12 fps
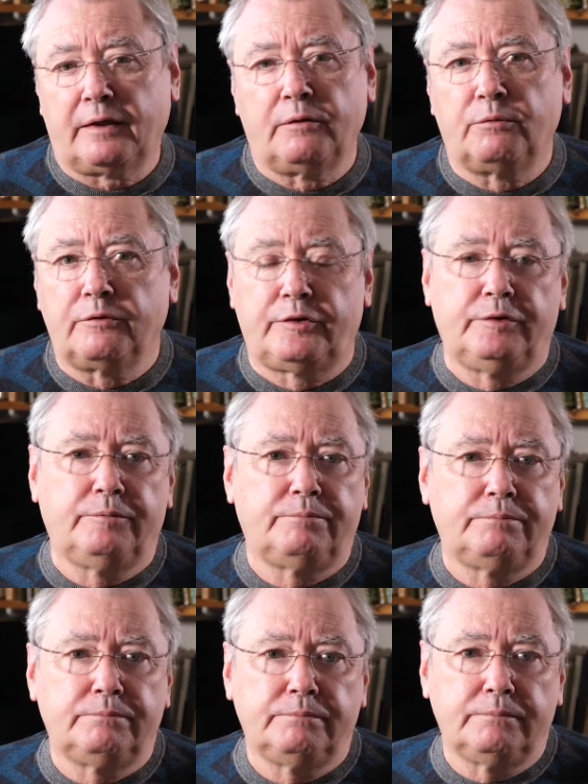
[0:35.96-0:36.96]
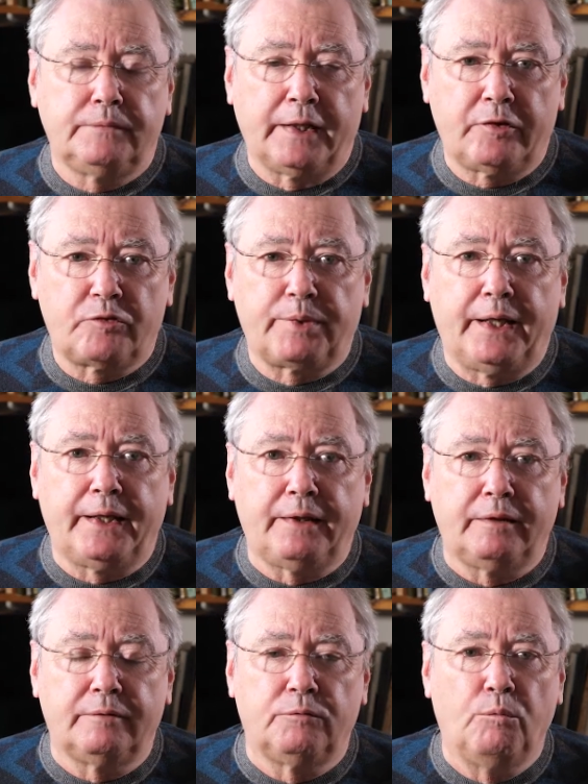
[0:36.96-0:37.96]
I want to
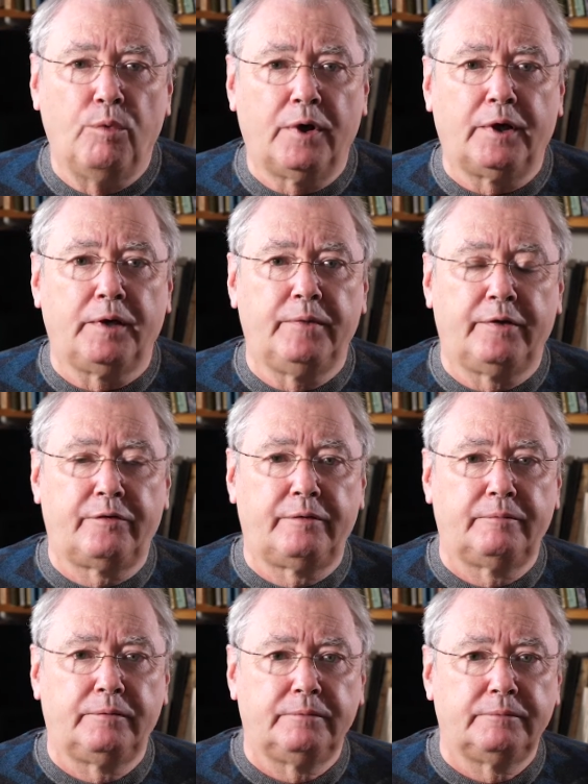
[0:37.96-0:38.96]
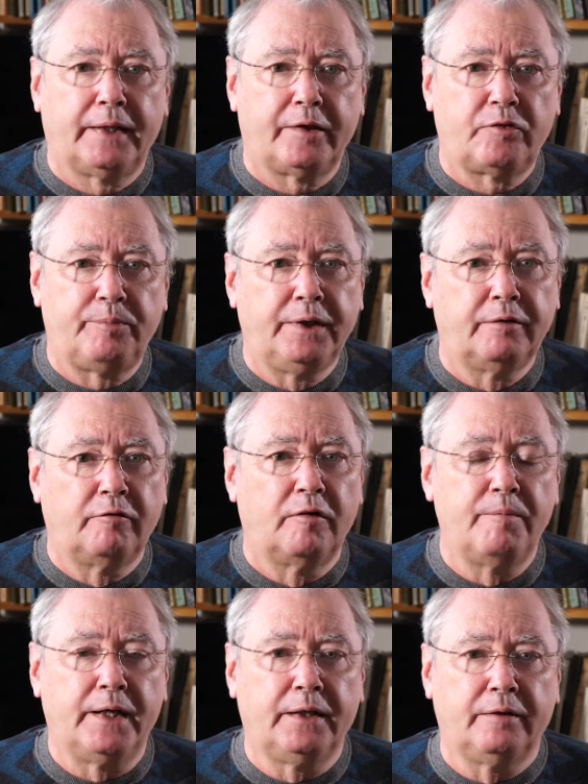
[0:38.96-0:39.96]
explain why myth has been and
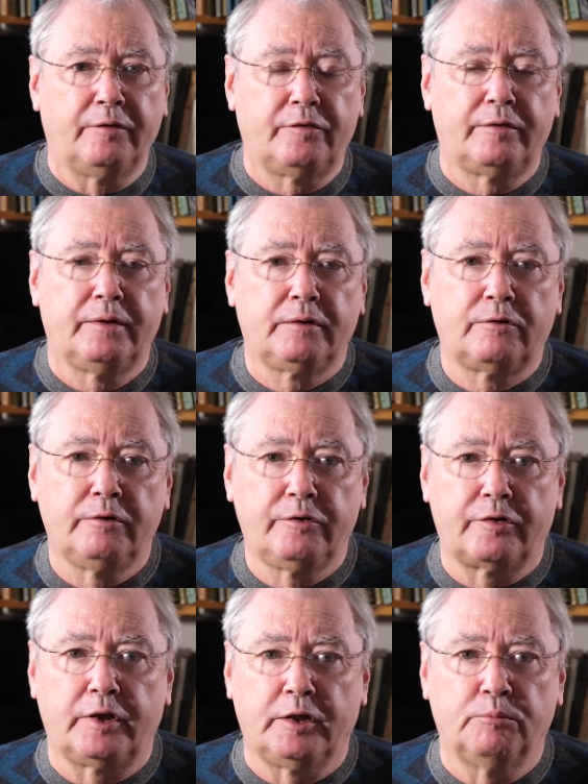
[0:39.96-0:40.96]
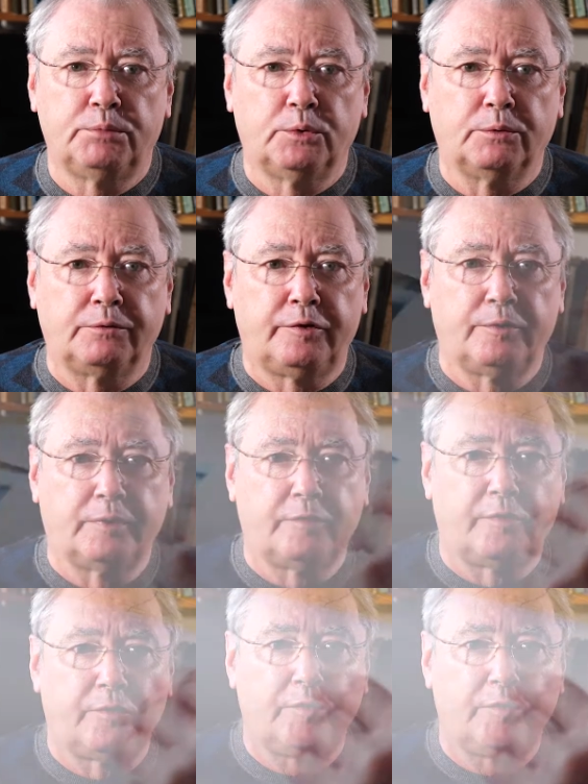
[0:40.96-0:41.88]
remains crucially important to us as